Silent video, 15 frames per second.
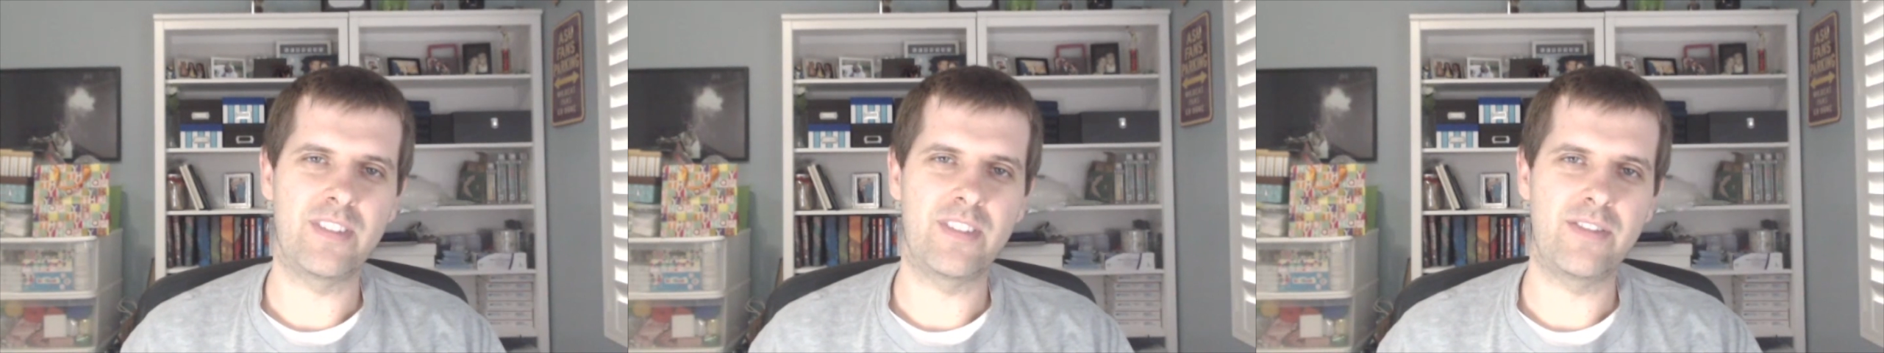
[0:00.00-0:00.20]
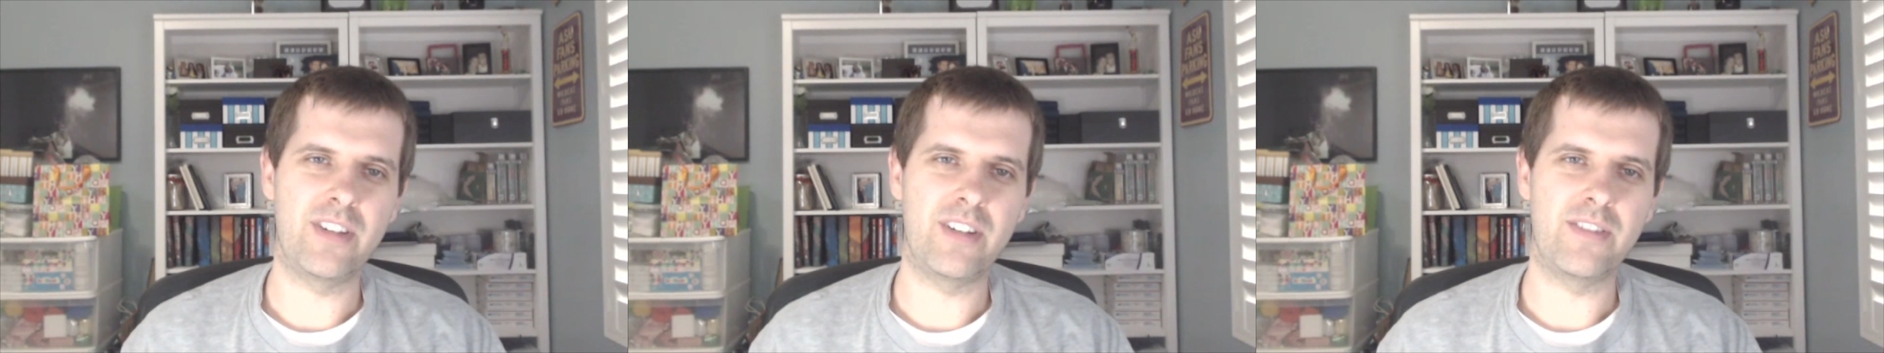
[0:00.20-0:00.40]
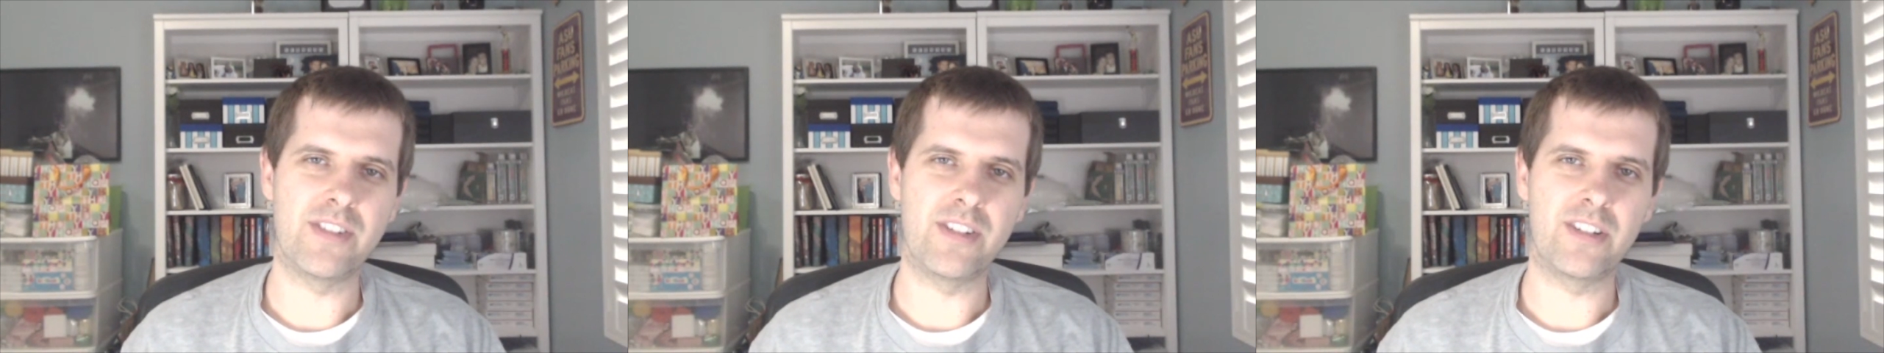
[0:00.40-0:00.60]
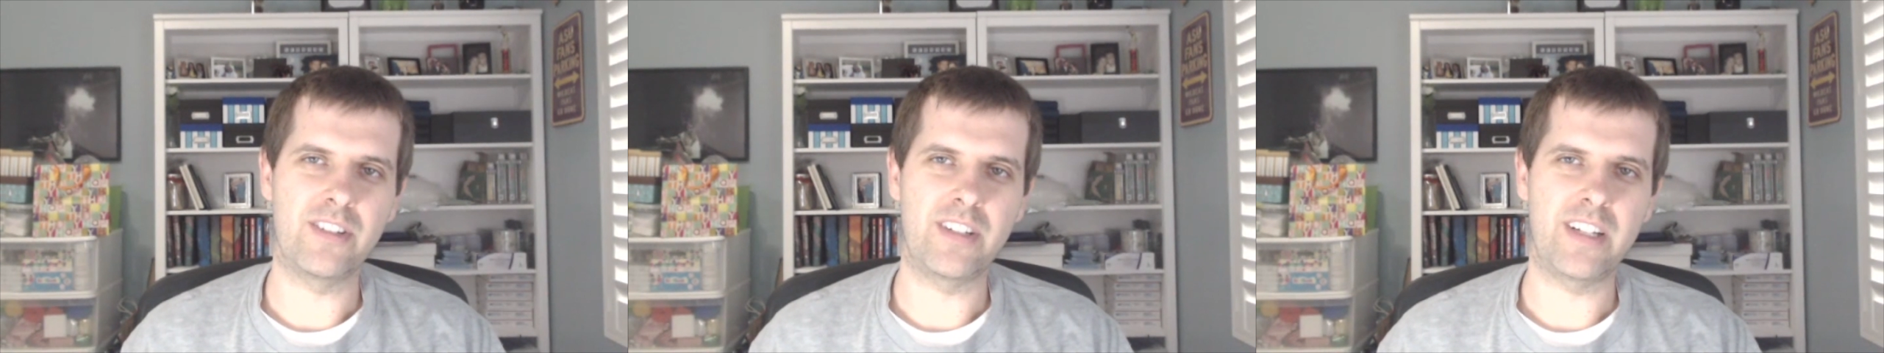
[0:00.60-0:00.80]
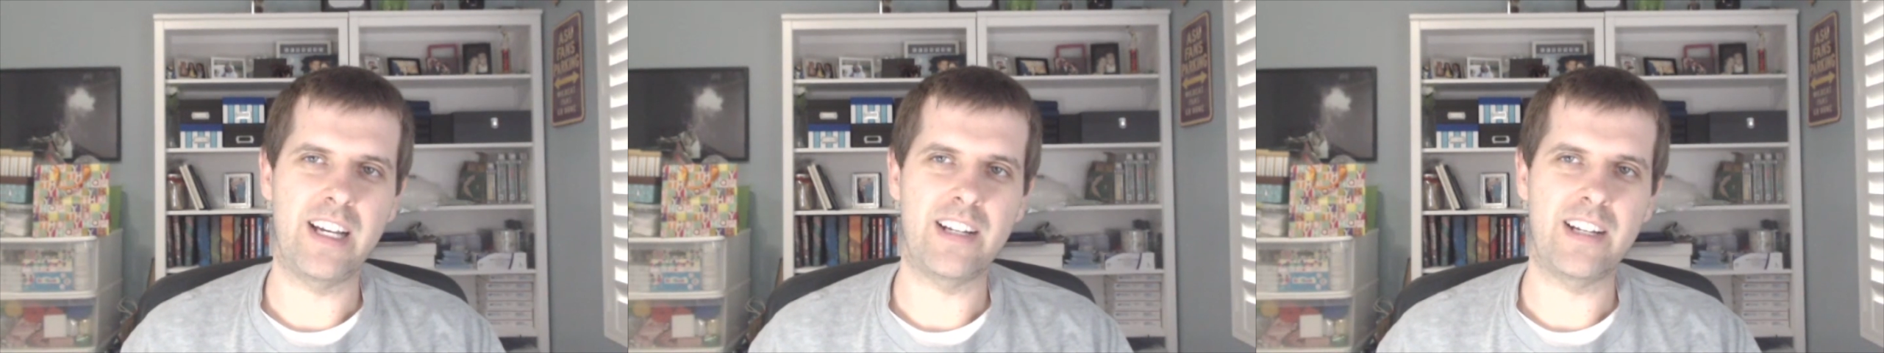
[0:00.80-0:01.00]
if you have zero
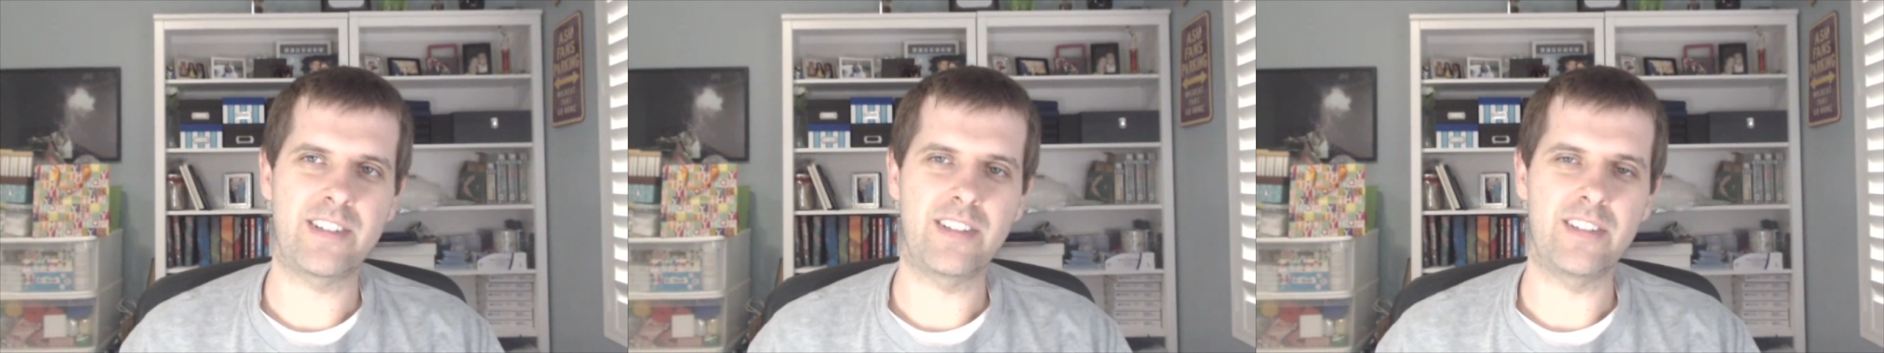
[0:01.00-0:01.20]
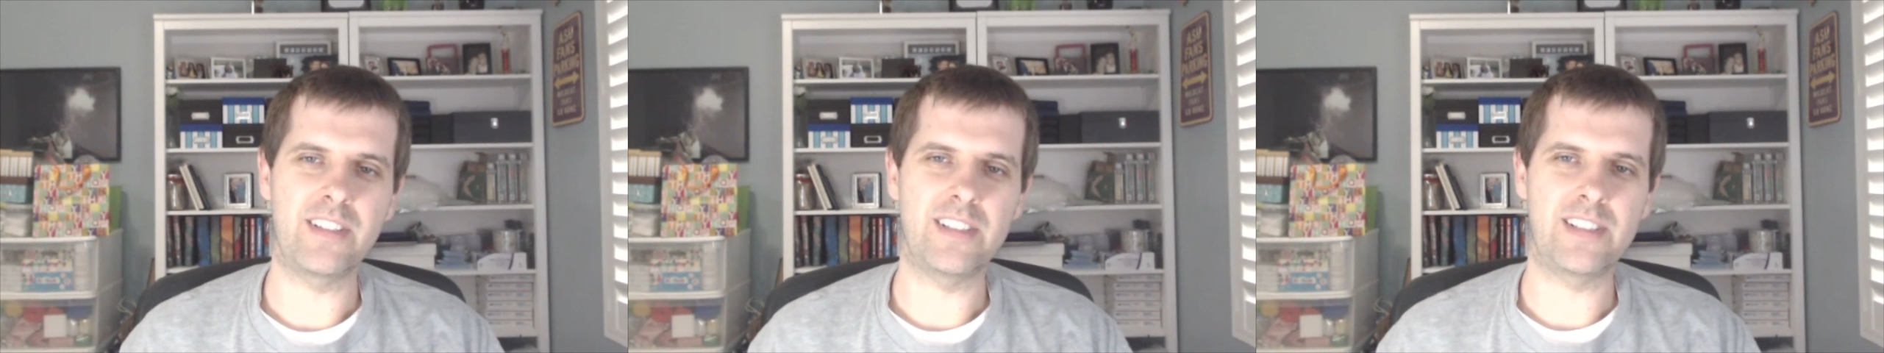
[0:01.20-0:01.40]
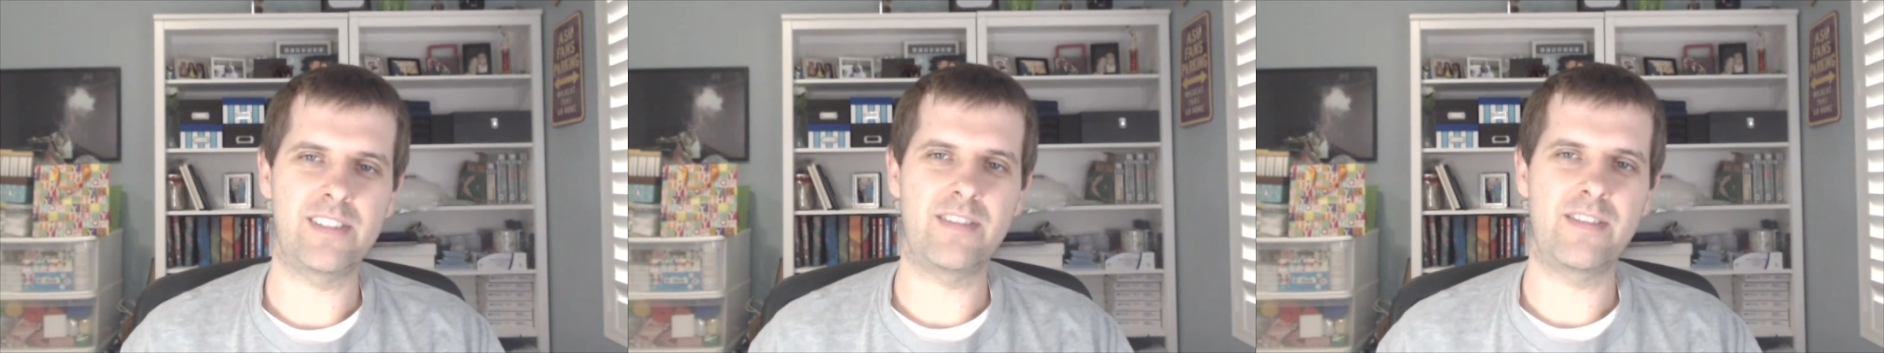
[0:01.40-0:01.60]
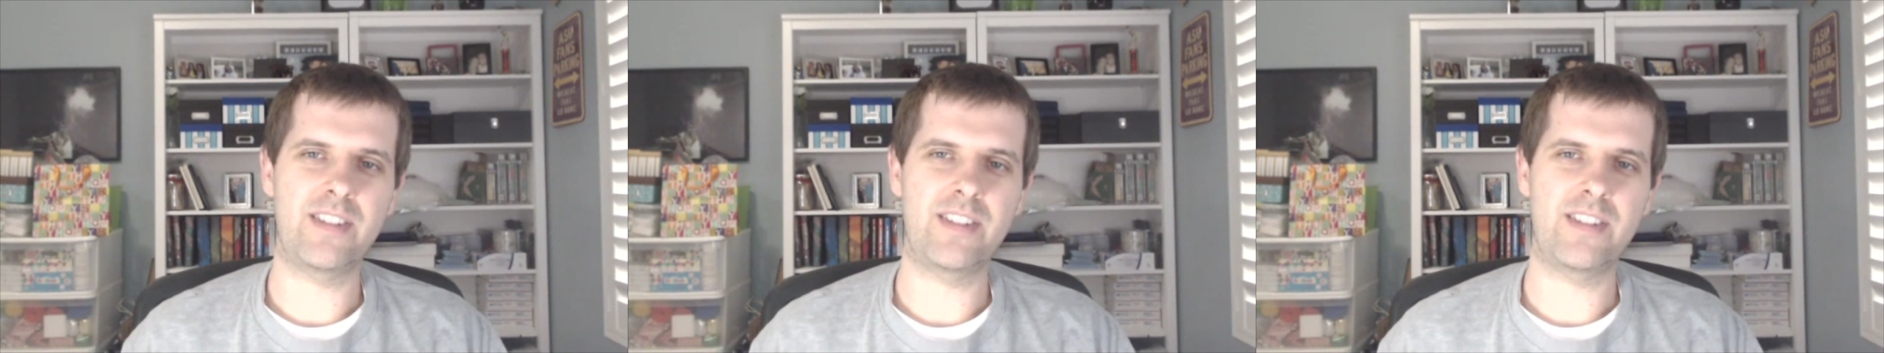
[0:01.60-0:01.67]
cash to at least